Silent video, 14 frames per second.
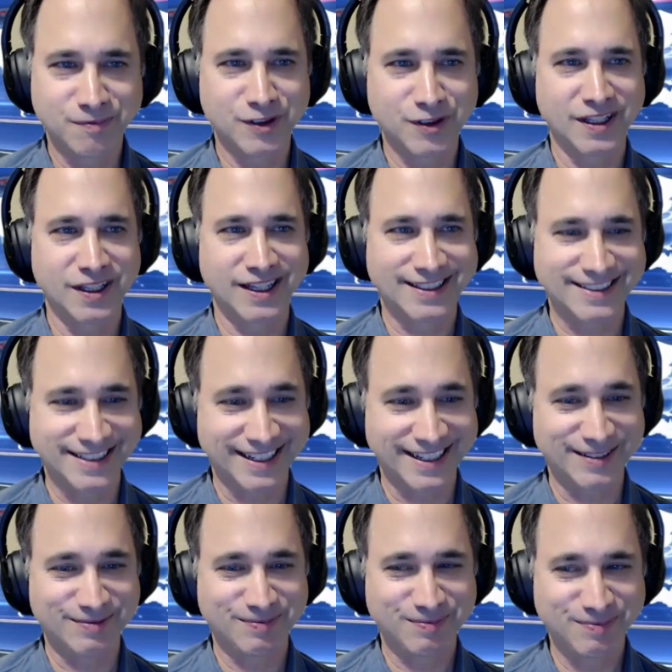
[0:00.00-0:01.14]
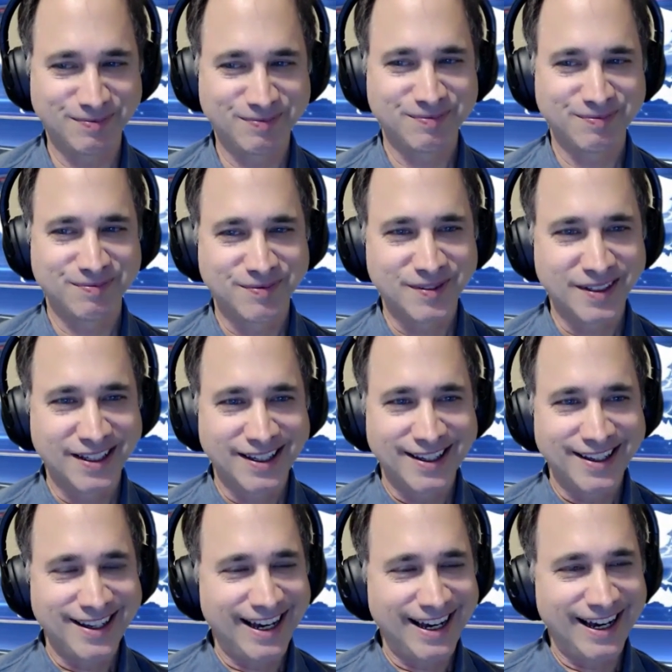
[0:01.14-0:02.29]
Really exciting.
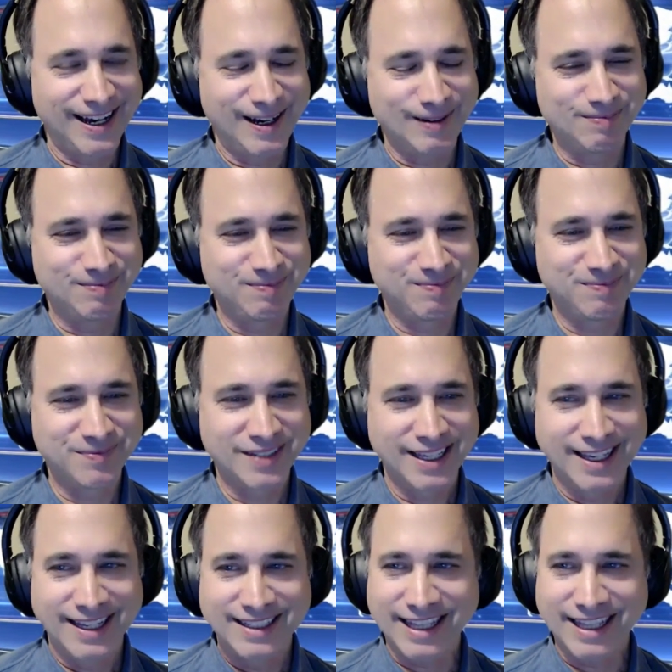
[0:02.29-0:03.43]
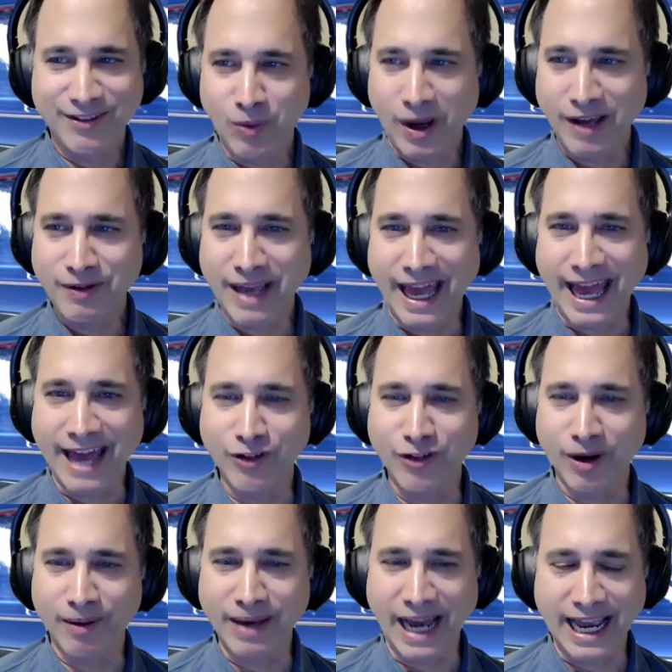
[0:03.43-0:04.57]
Um, David, while we have you,
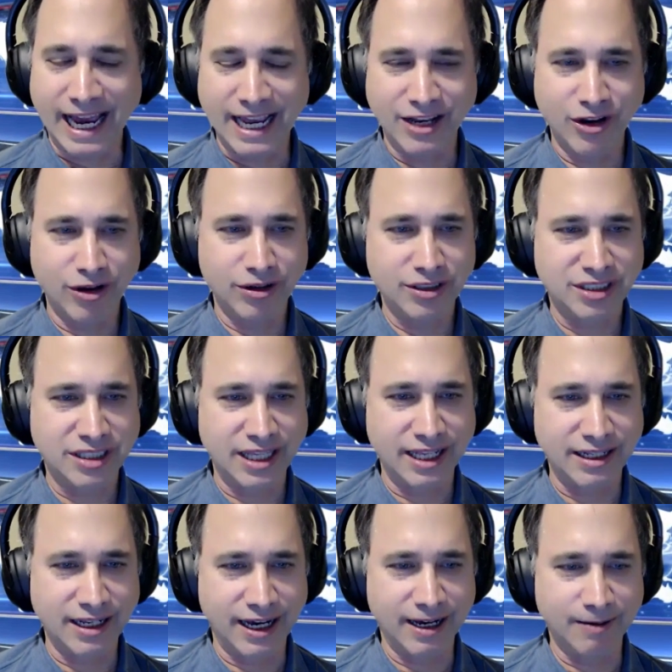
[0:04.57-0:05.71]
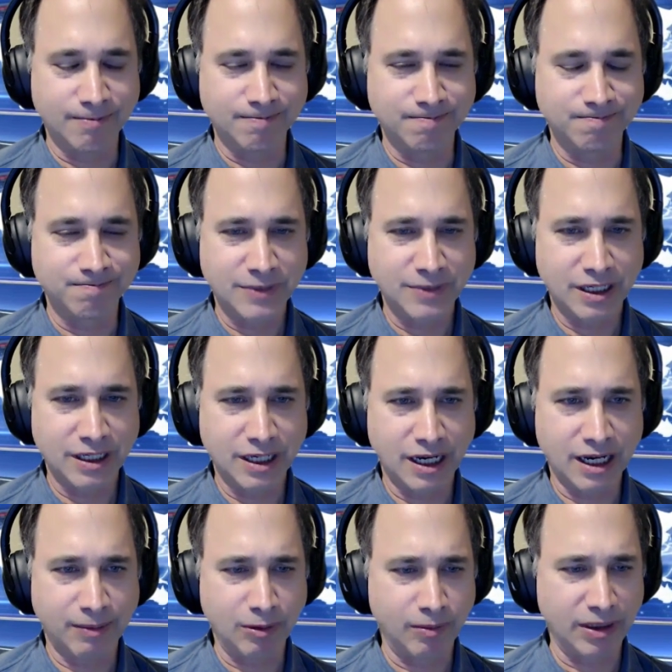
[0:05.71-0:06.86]
I, I noticed that um, a
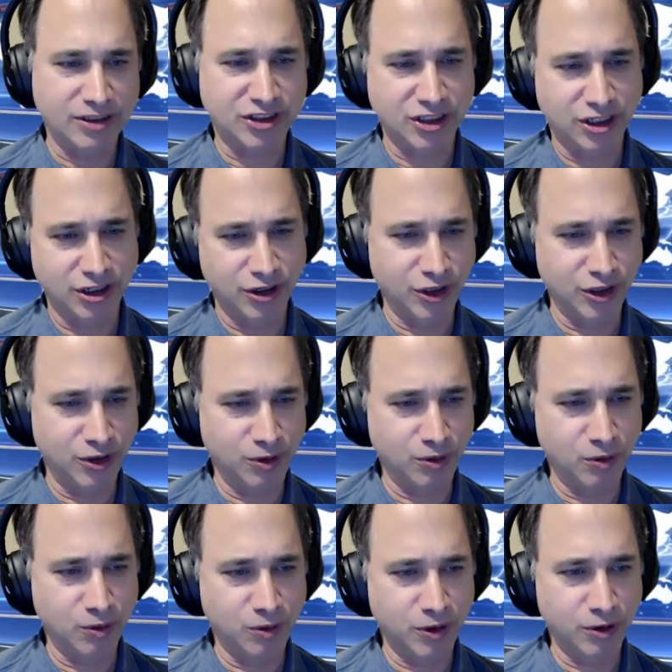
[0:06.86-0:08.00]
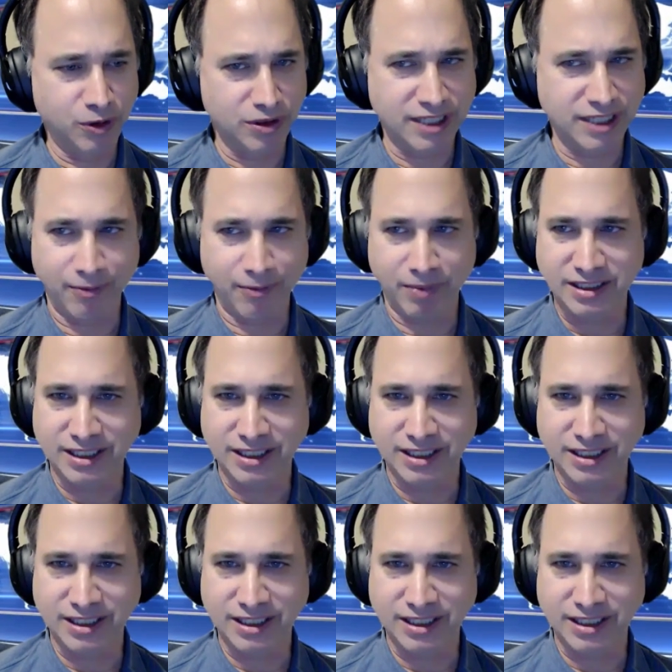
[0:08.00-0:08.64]
couple months ago you you were at South by